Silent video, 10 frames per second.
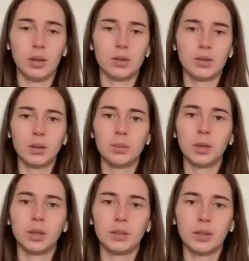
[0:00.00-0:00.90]
I strongly
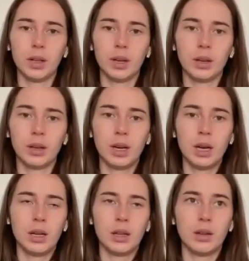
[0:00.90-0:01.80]
believe that.
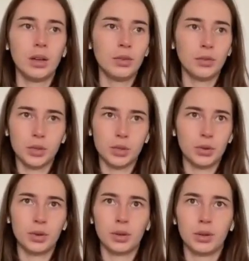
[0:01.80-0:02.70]
There is for
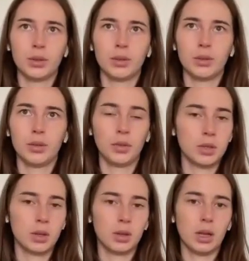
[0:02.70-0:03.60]
sure the
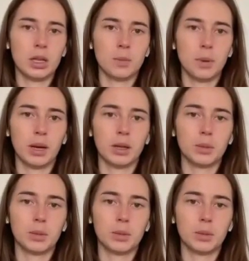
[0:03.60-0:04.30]
physical aspect,